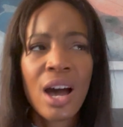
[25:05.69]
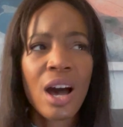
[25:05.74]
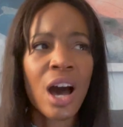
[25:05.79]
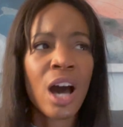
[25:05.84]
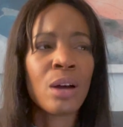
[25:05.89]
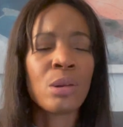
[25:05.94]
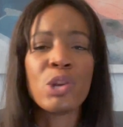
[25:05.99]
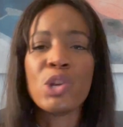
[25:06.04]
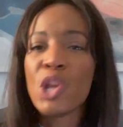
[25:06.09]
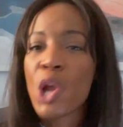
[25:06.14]

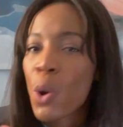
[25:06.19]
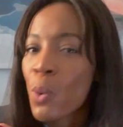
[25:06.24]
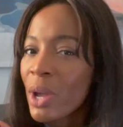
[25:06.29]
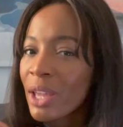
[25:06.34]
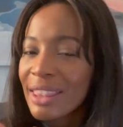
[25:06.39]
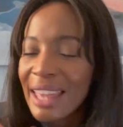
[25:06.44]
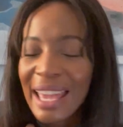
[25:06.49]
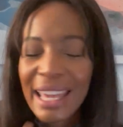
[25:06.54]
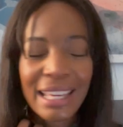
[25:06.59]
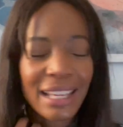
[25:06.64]

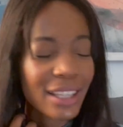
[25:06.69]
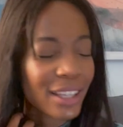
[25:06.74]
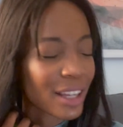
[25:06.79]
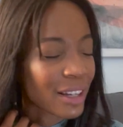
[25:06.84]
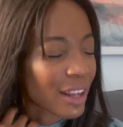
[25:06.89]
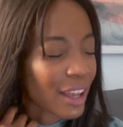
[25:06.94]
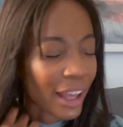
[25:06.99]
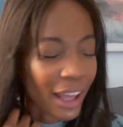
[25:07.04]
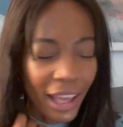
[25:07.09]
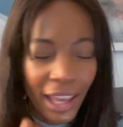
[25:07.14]
Knowing that he
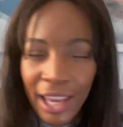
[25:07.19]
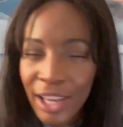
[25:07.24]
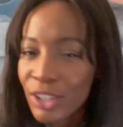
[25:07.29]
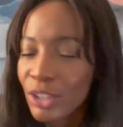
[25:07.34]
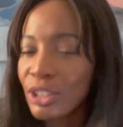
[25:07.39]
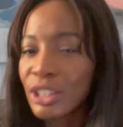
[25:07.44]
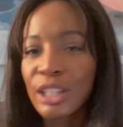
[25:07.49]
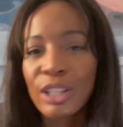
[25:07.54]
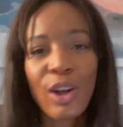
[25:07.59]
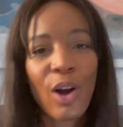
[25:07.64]
can
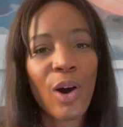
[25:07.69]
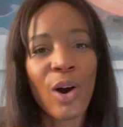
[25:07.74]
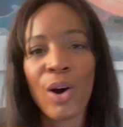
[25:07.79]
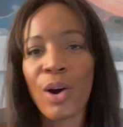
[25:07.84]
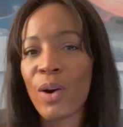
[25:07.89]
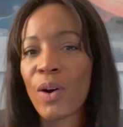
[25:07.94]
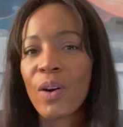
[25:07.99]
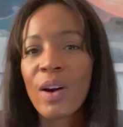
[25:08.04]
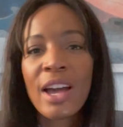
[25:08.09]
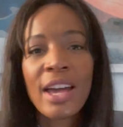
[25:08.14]
handle it
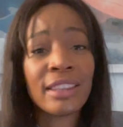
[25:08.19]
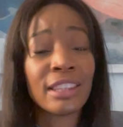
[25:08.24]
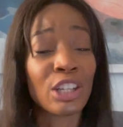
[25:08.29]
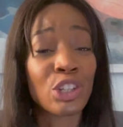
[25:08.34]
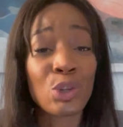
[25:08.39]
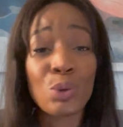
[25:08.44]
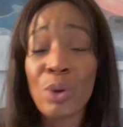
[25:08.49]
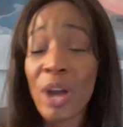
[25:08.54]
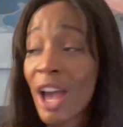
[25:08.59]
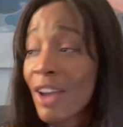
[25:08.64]
all,
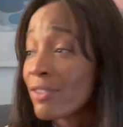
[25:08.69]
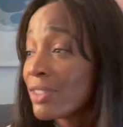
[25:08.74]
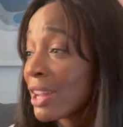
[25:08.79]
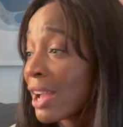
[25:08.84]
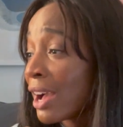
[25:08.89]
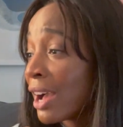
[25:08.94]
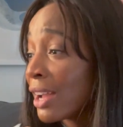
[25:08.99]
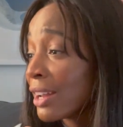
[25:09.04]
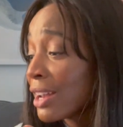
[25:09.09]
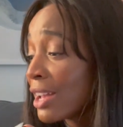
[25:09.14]
that you have not